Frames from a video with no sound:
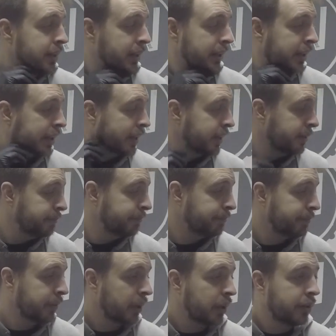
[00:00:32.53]

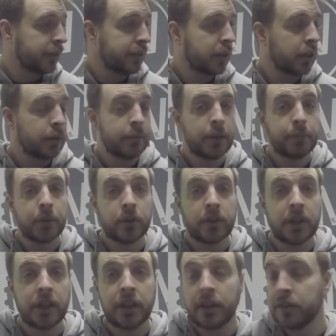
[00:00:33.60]
Because I'm going to be
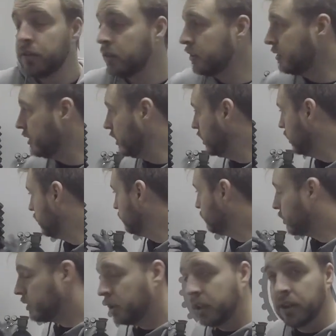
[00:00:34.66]
bottling, as you can see,
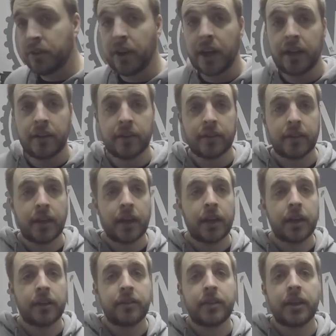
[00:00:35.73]
bottling the red
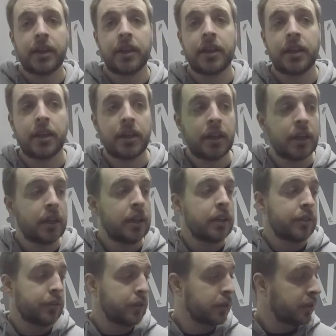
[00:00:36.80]
today.
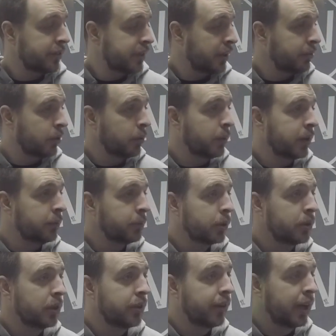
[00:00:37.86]
So, because I haven't got one
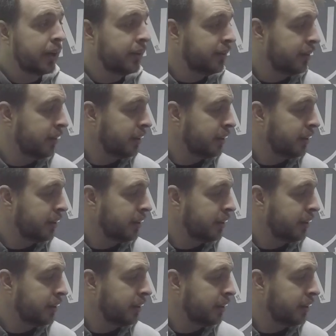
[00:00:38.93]
bottle of red,